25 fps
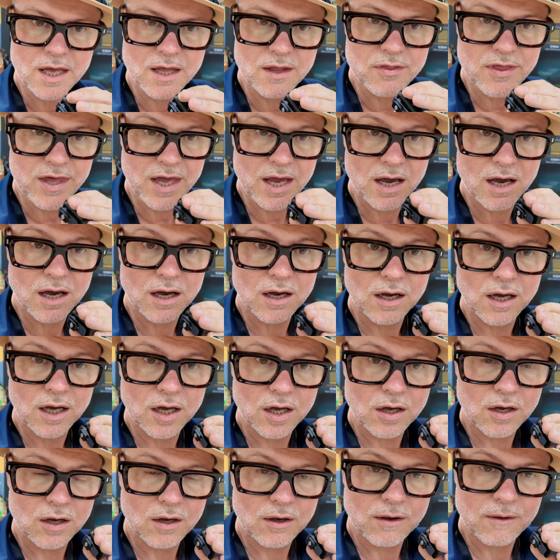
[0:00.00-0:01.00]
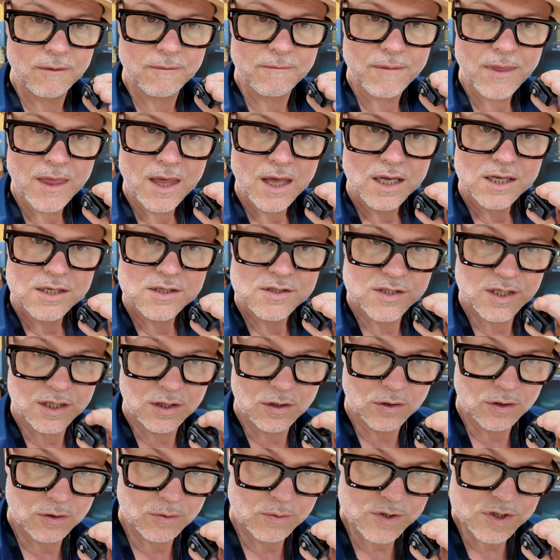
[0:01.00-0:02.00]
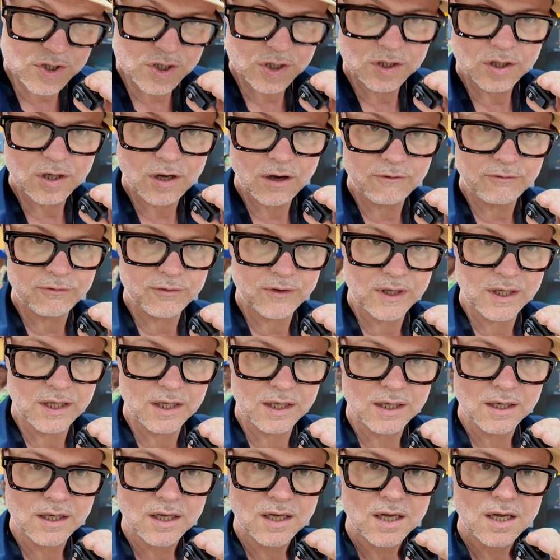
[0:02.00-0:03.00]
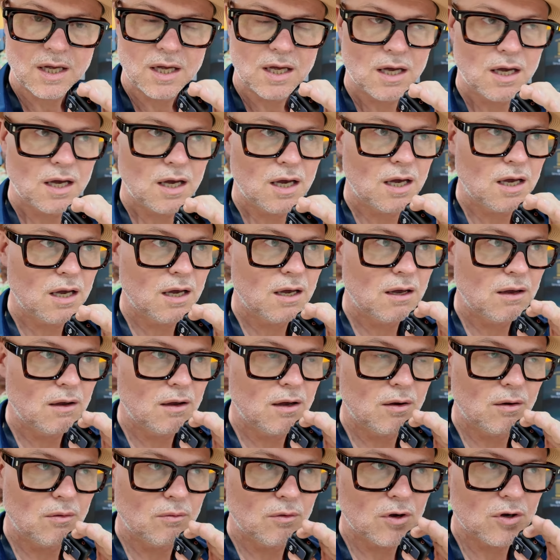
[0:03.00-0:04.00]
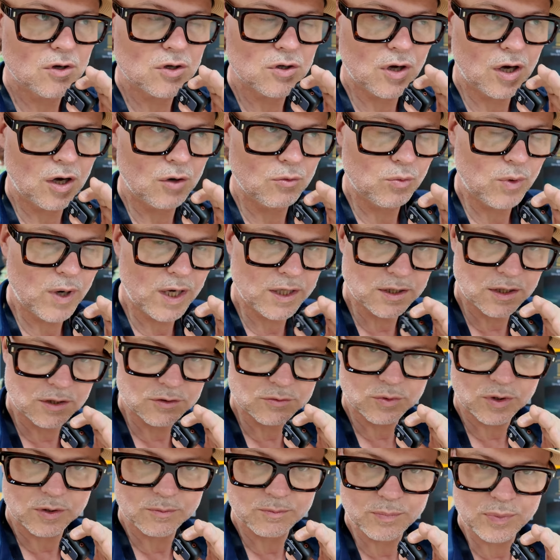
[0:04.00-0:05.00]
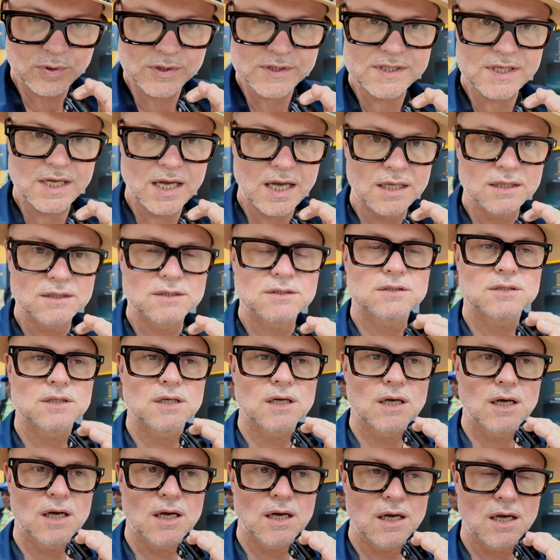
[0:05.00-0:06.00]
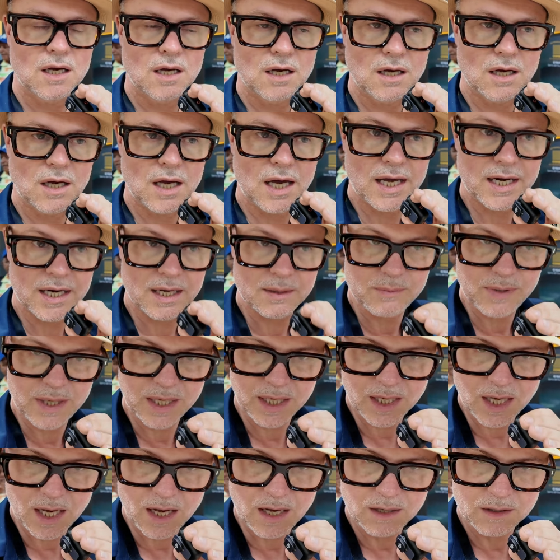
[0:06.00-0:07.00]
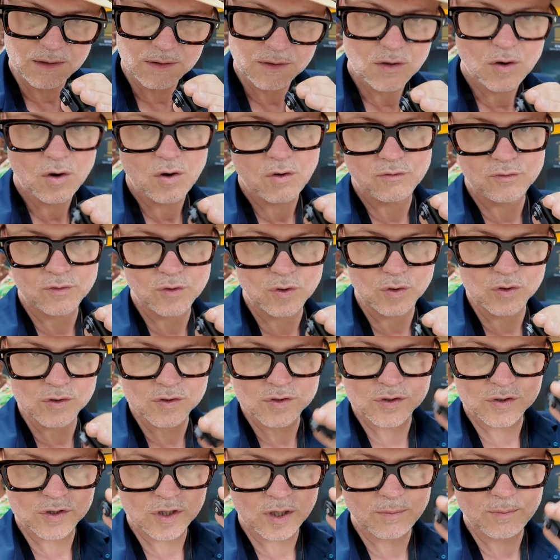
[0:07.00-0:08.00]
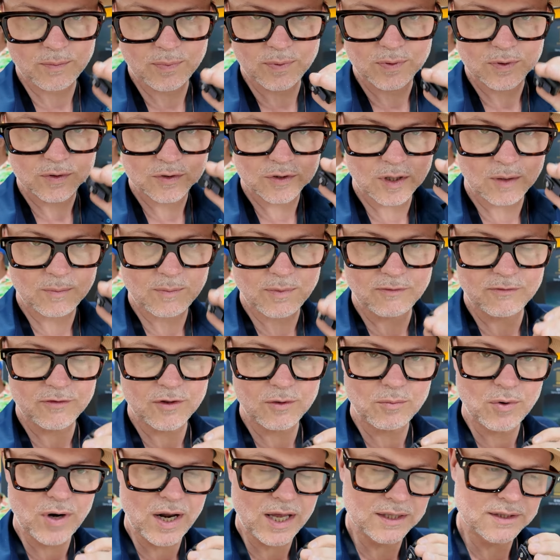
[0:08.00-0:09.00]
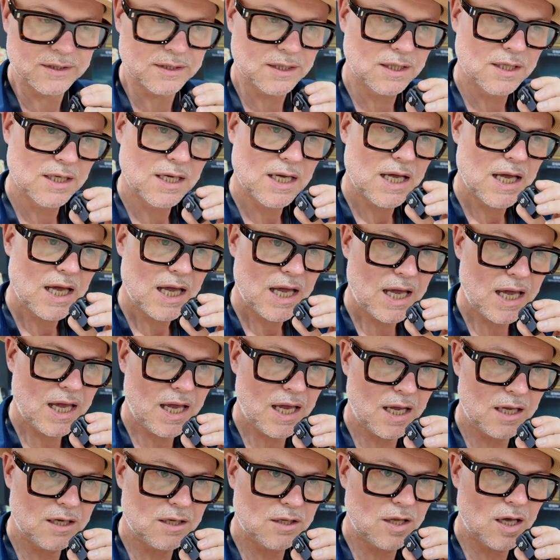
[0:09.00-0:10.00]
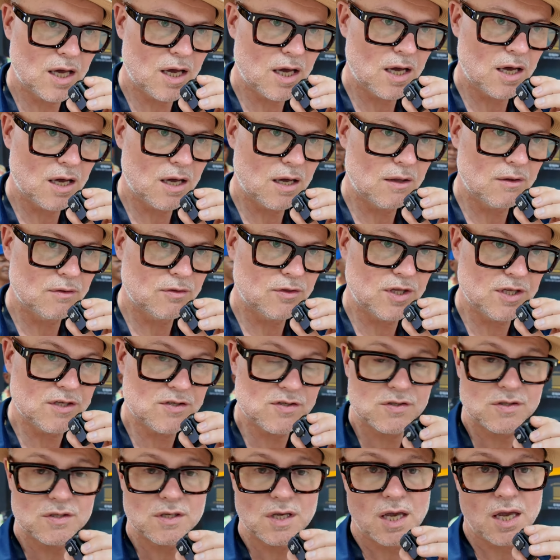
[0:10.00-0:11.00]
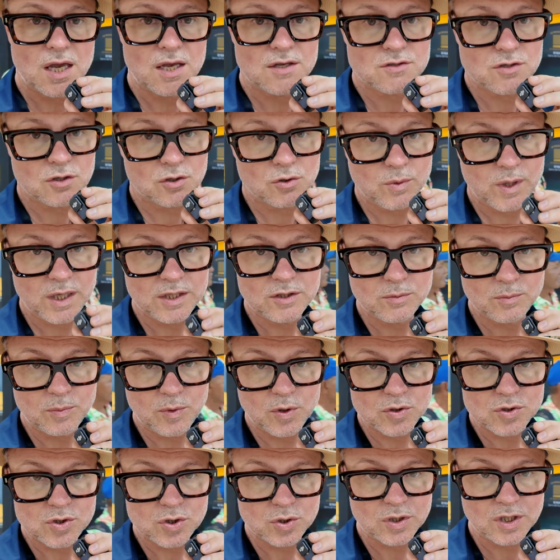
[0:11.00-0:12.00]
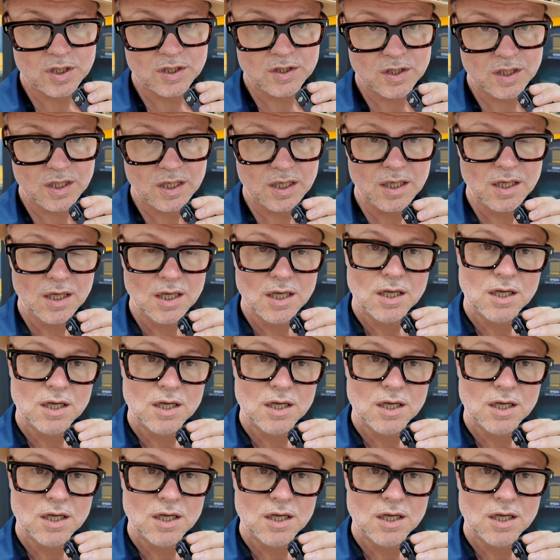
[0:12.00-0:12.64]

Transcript: Uh, they are um, single origin coffee, 100% uh, uh, Arabica, of course, top top of the brand. And uh, this is a great opportunity